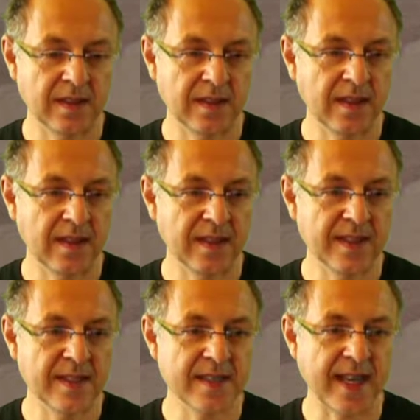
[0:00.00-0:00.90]
Uh, this
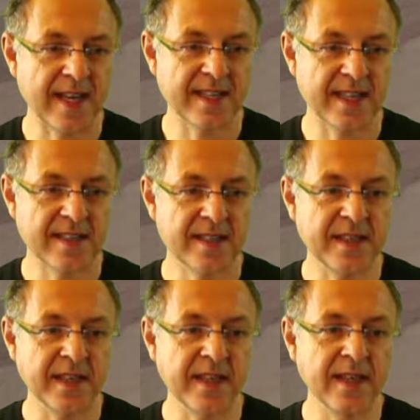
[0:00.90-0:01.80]
is
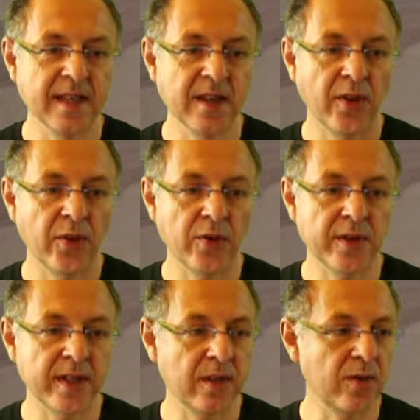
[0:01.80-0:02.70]
SSD
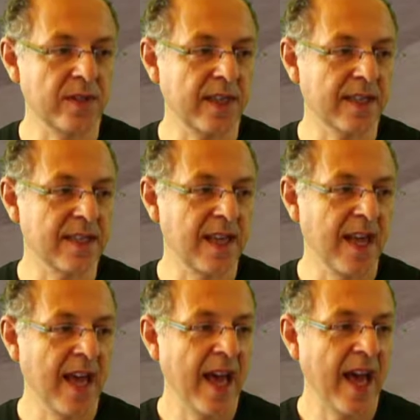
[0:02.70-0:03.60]
1306
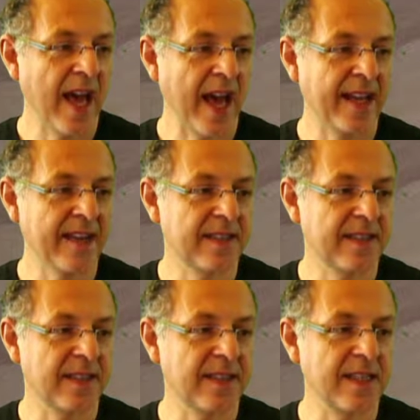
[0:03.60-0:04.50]
and
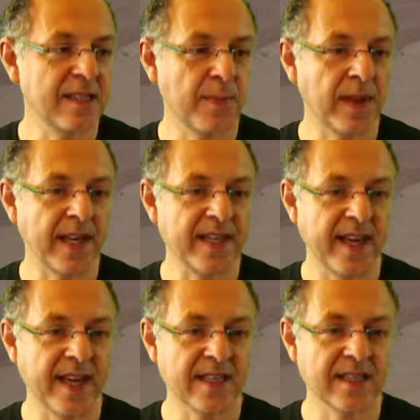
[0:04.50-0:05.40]
the display
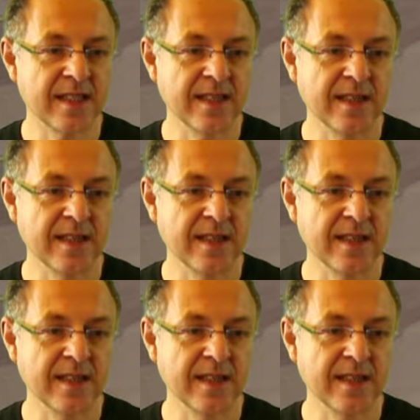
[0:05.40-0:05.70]
test